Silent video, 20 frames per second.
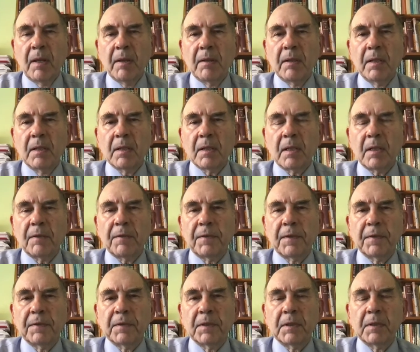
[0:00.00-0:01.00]
These are
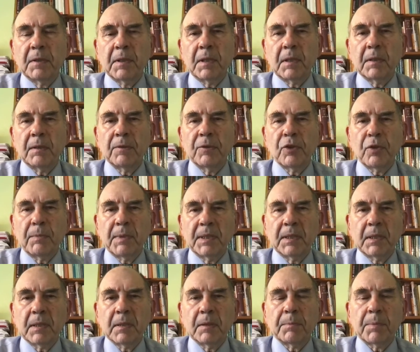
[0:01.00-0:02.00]
15 uh,
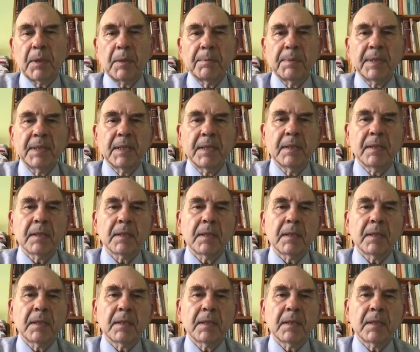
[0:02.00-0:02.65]
geometrical properties